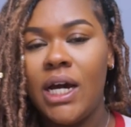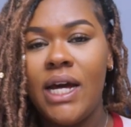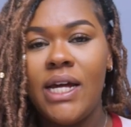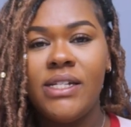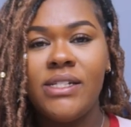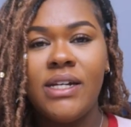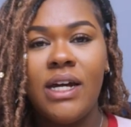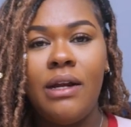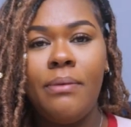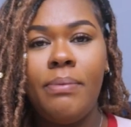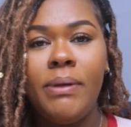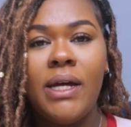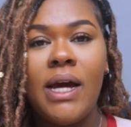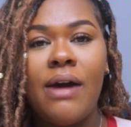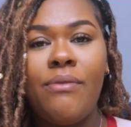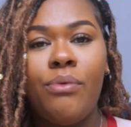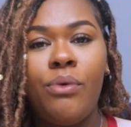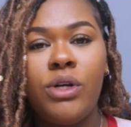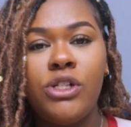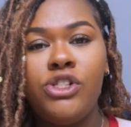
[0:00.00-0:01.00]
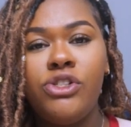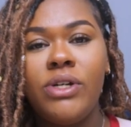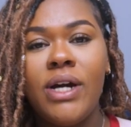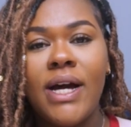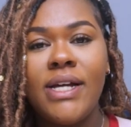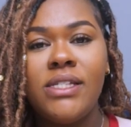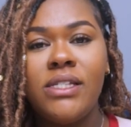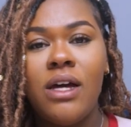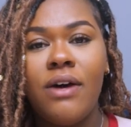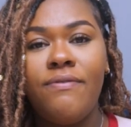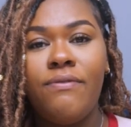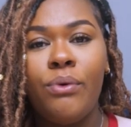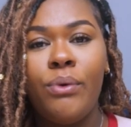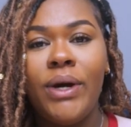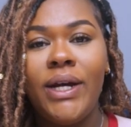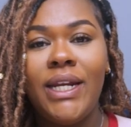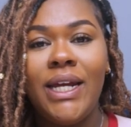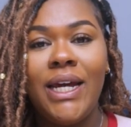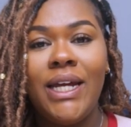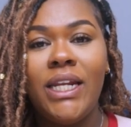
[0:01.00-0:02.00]
it's going to be, I want you guys to
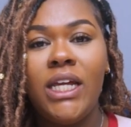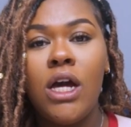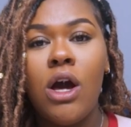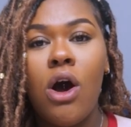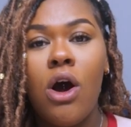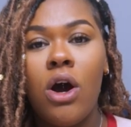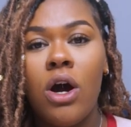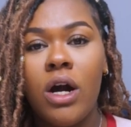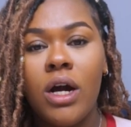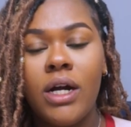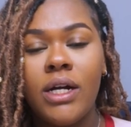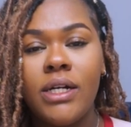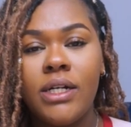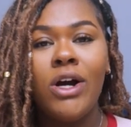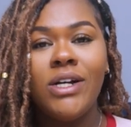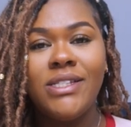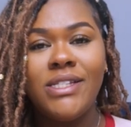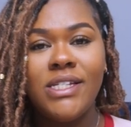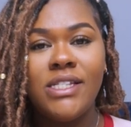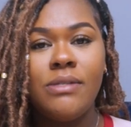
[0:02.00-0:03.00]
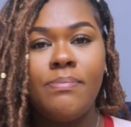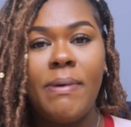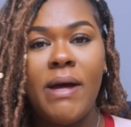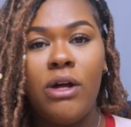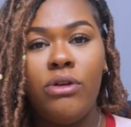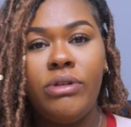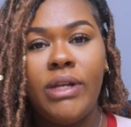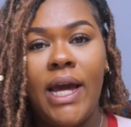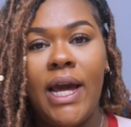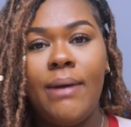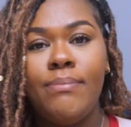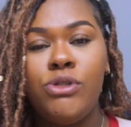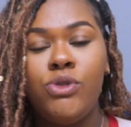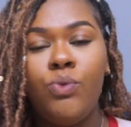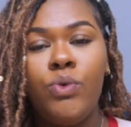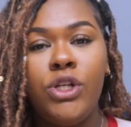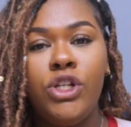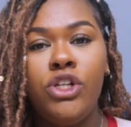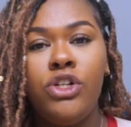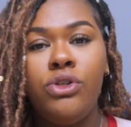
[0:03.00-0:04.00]
avoid any hard to spell names.
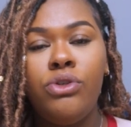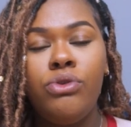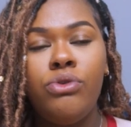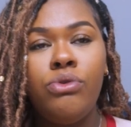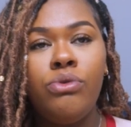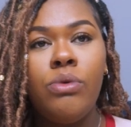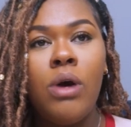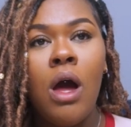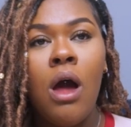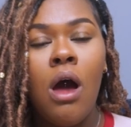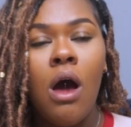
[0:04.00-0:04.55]
When you